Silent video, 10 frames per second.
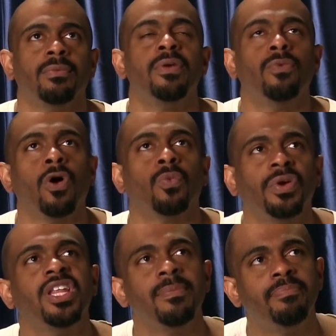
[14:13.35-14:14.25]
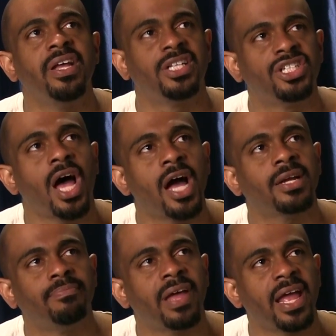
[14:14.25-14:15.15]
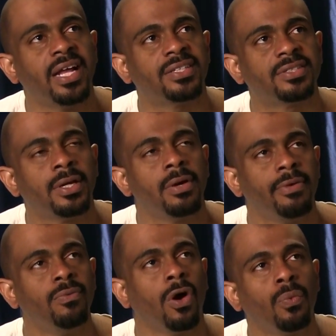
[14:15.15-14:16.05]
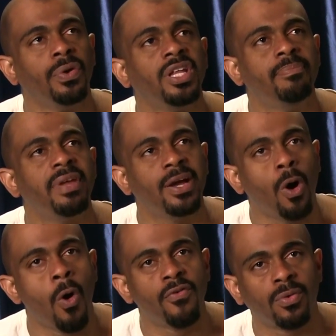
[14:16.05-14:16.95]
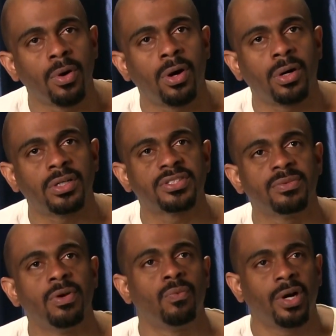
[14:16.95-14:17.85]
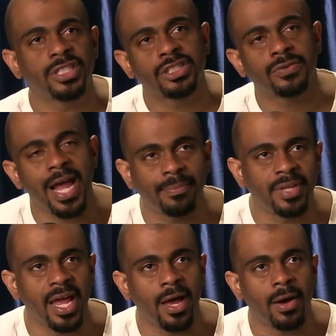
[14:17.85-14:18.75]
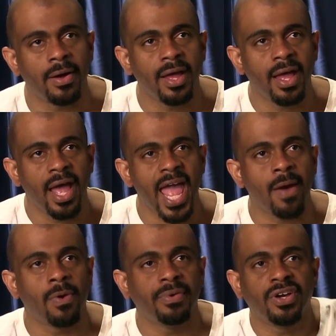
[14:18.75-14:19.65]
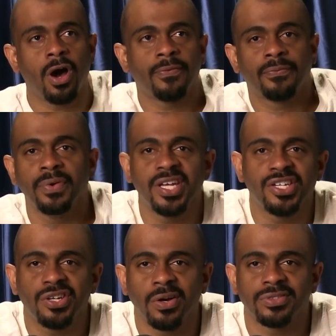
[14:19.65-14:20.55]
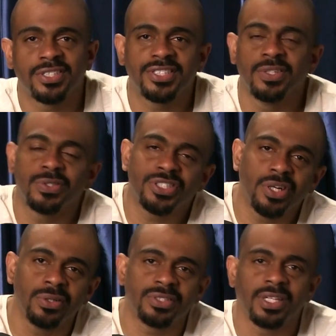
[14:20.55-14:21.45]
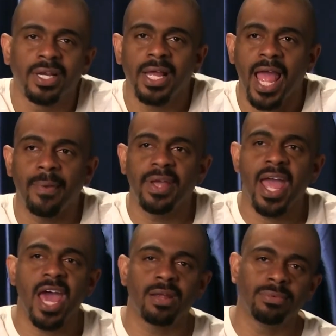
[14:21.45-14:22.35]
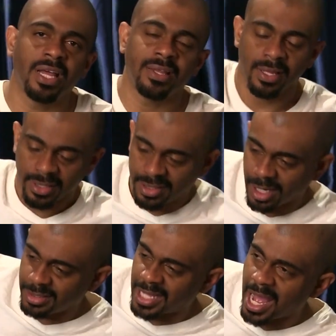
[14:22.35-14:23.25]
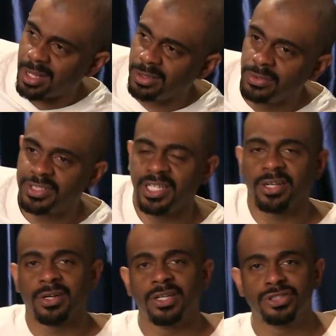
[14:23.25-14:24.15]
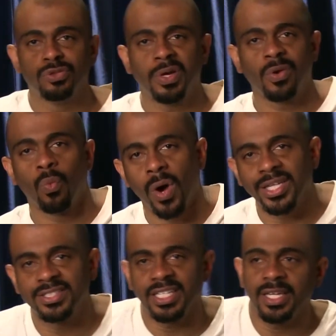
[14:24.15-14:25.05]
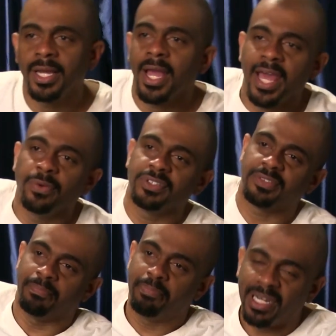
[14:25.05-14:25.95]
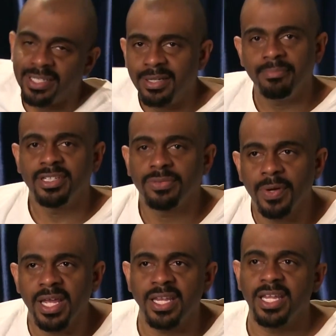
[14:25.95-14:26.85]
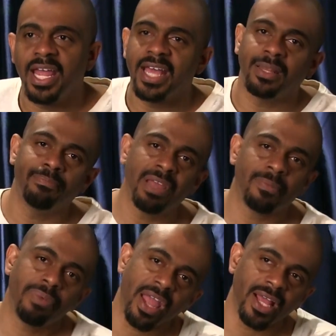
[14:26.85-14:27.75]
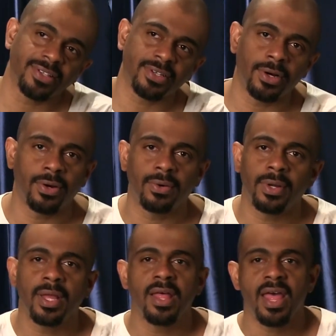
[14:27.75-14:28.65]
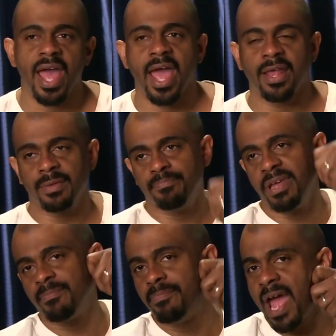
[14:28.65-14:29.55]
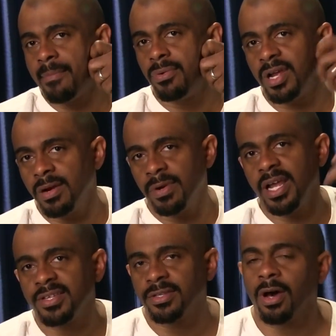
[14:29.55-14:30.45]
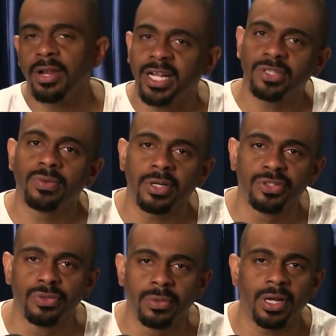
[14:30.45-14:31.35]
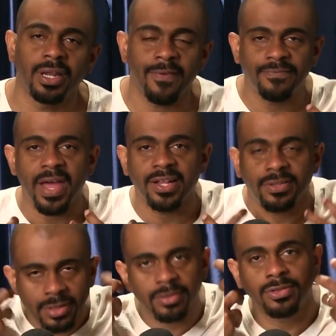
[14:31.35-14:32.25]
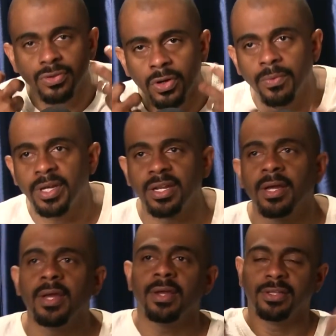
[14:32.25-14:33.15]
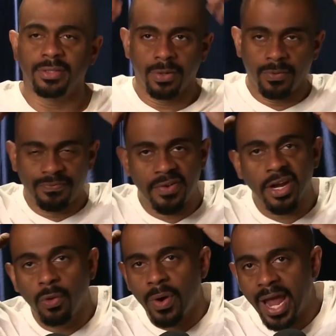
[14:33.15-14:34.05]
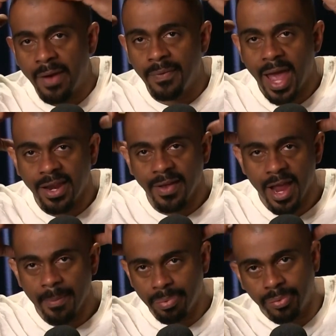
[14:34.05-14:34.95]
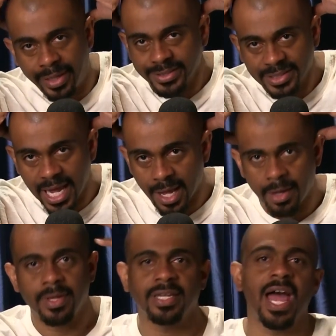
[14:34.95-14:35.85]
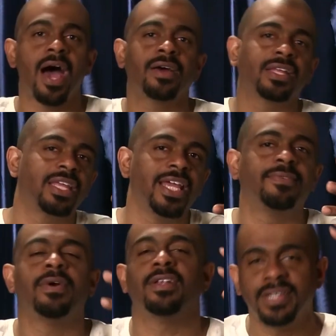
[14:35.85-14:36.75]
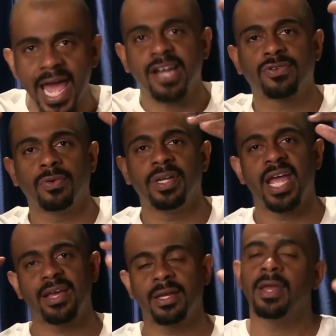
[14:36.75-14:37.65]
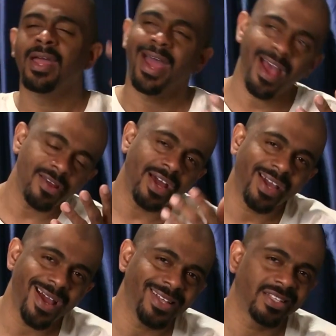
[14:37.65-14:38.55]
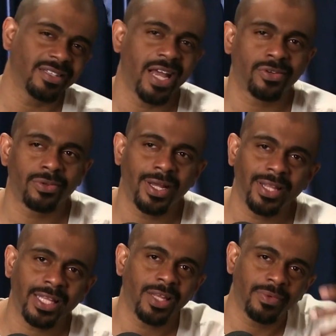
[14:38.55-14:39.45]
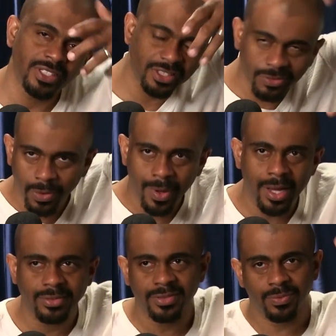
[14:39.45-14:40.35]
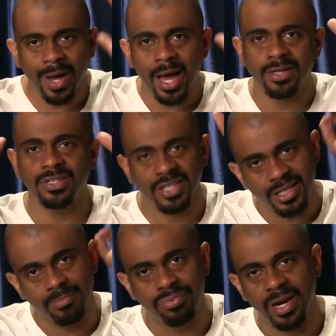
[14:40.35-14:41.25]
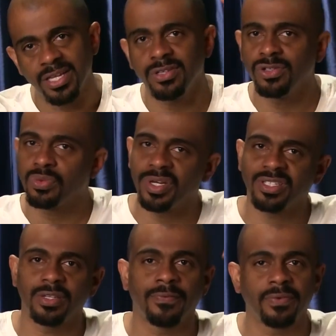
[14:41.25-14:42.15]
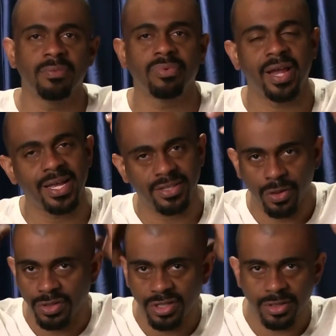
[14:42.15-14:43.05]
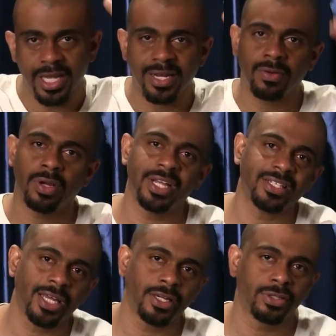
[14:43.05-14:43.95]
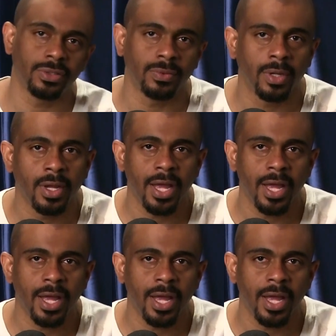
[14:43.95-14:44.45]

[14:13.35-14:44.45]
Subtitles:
We wore really big jogging pants. We wore really big overalls with one strap down and what we call freaky shirts, the silk shirts. And we had them like tucked down loose. And the girls doing a onesie and it was buttoned in between. And they had the big pants on and the big bamboo earrings and all that truck jewelry, all that fat jewelry, the little finger wave. We had the hair pressed down, and now the kids wear the natural. We had I kind of like the natural. I like that when it just grow out this wild, just get the braid, you twist the free braids, just let it grow. That's kind of cool.